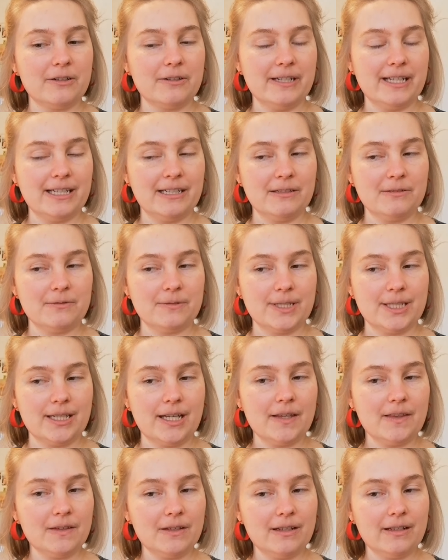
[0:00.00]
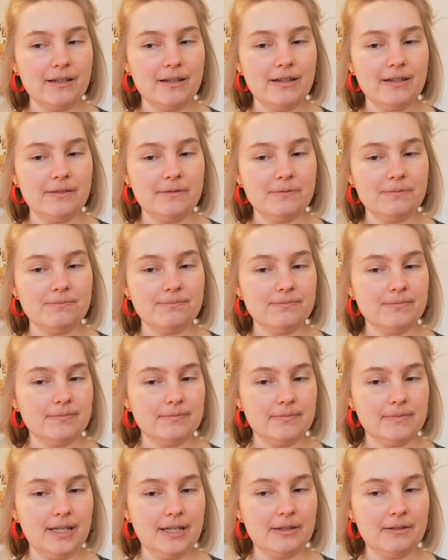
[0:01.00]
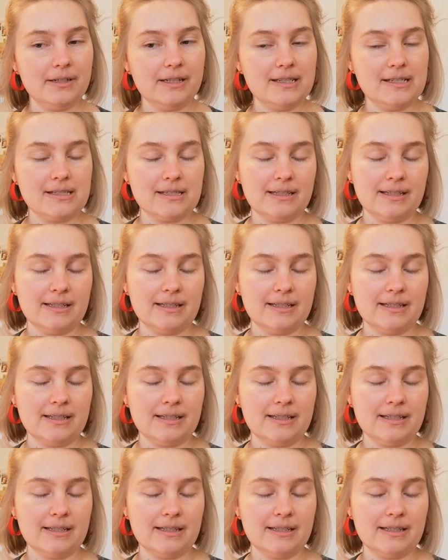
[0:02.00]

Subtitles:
creative in other areas.